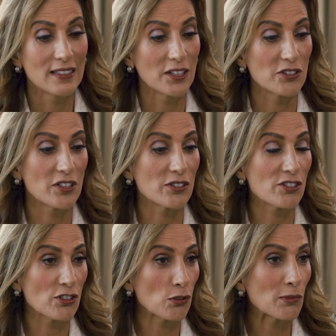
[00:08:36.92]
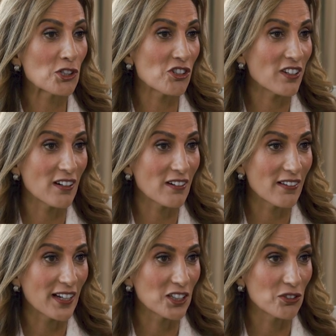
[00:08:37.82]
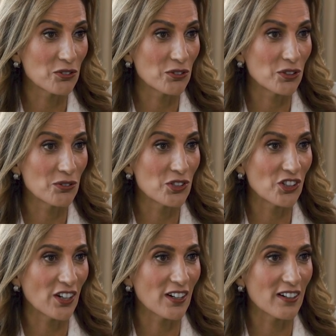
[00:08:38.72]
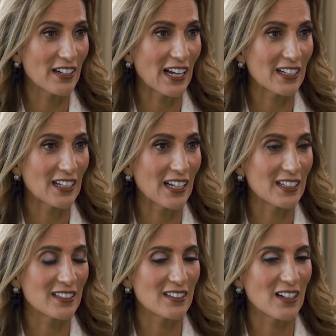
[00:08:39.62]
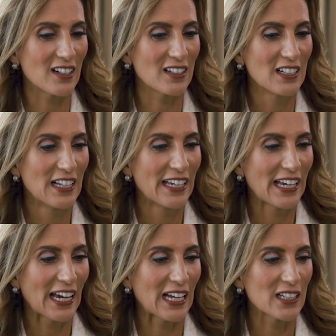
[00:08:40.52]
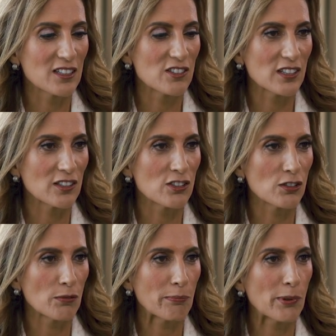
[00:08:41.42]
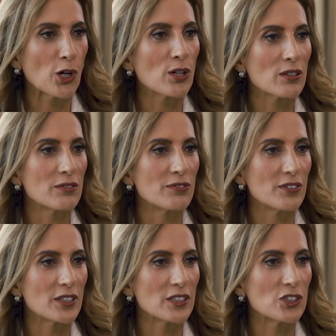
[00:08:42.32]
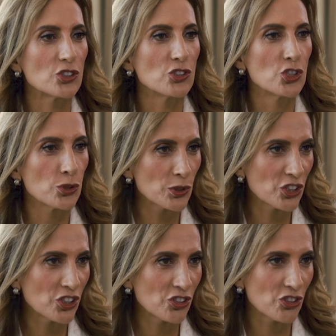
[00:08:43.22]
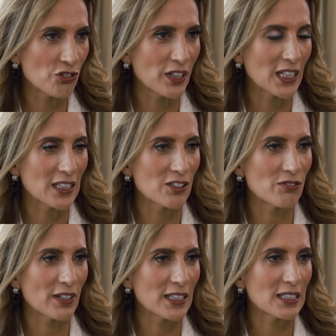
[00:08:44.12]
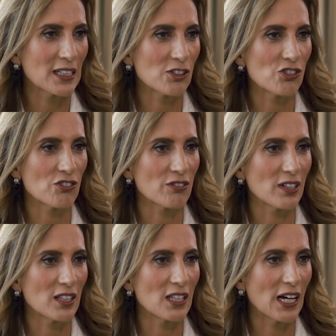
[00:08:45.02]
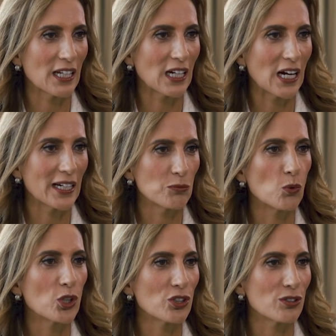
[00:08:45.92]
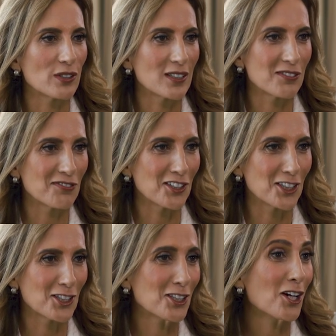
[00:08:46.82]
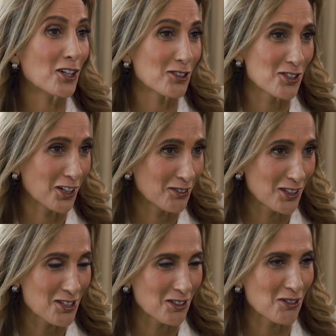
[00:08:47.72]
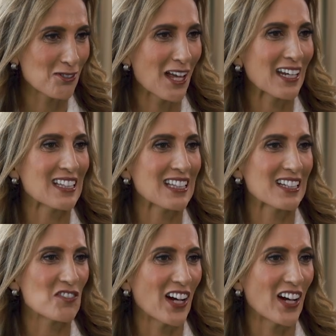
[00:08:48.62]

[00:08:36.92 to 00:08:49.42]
There's so much there that you shared, and it's a part of Jewish history and Israeli history that I wonder if the younger generation knows anything